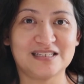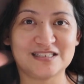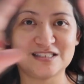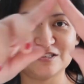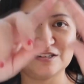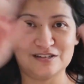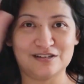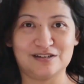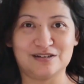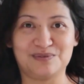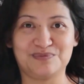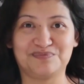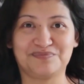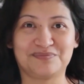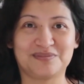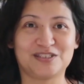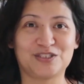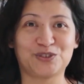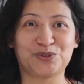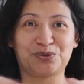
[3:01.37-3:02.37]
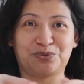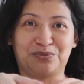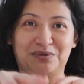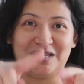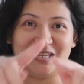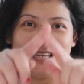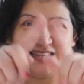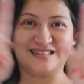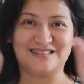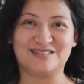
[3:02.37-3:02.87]
is the
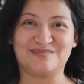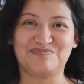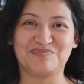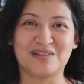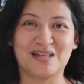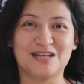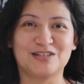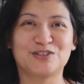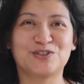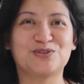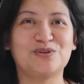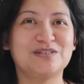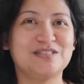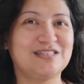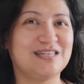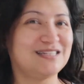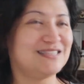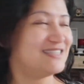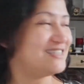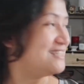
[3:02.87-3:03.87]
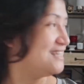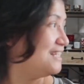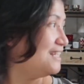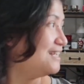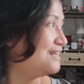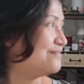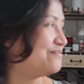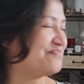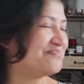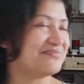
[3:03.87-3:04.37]
screen. So as you can
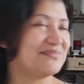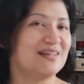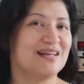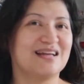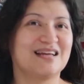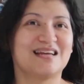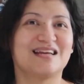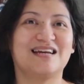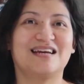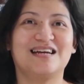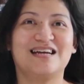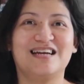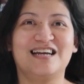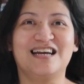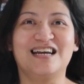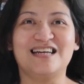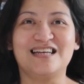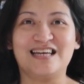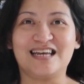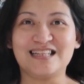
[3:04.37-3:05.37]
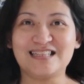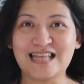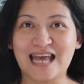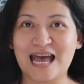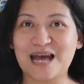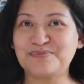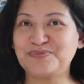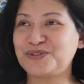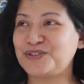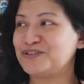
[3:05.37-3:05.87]
see, it
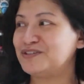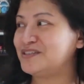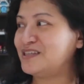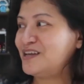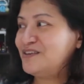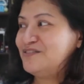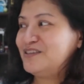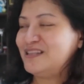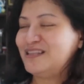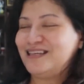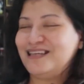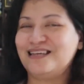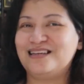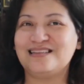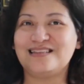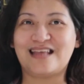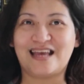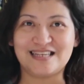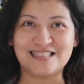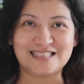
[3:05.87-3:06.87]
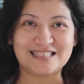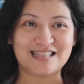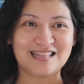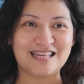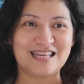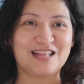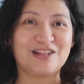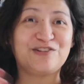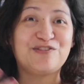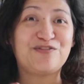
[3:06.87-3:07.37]
captures everything
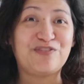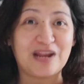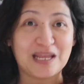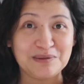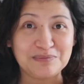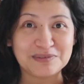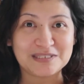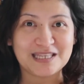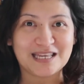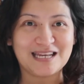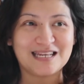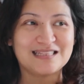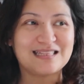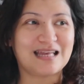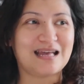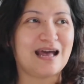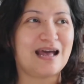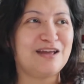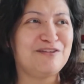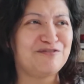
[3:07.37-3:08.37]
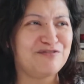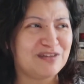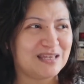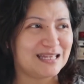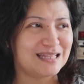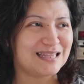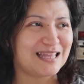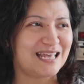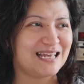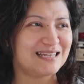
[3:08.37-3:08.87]
nicely. It frames it. I
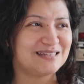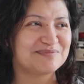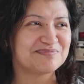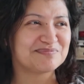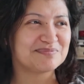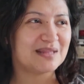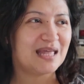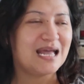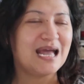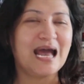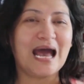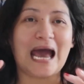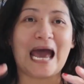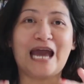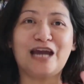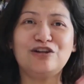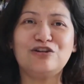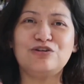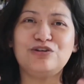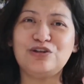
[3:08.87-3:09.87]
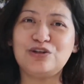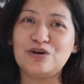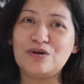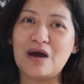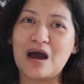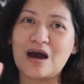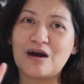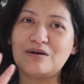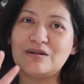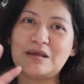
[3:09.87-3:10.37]
feel like, I know, you know
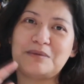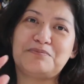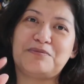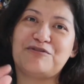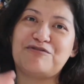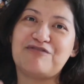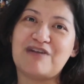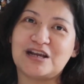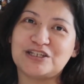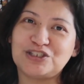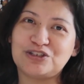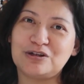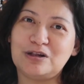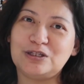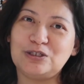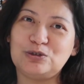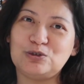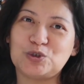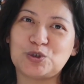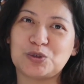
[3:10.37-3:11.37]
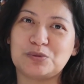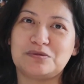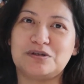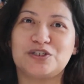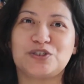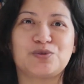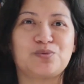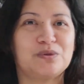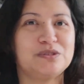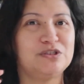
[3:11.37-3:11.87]
how like professional
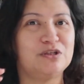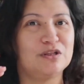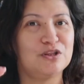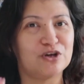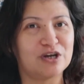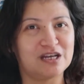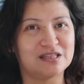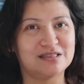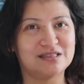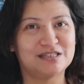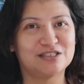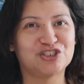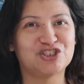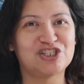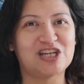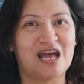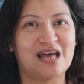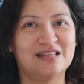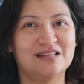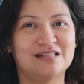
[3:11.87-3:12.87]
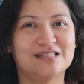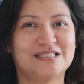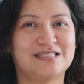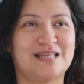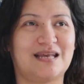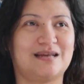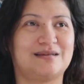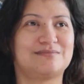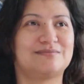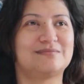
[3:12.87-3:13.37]
YouTubers, when you look at their channel, it's
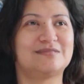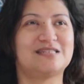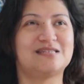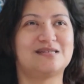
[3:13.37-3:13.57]
like